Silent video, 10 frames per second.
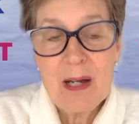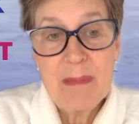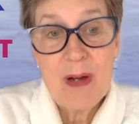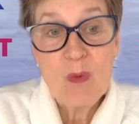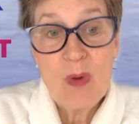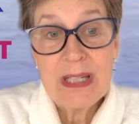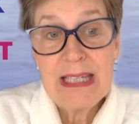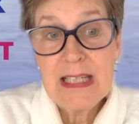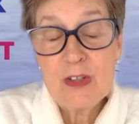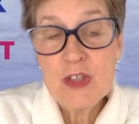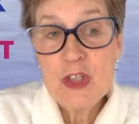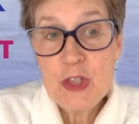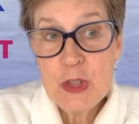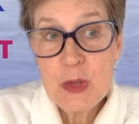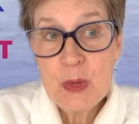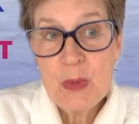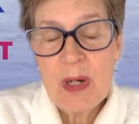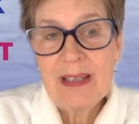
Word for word: about what he could do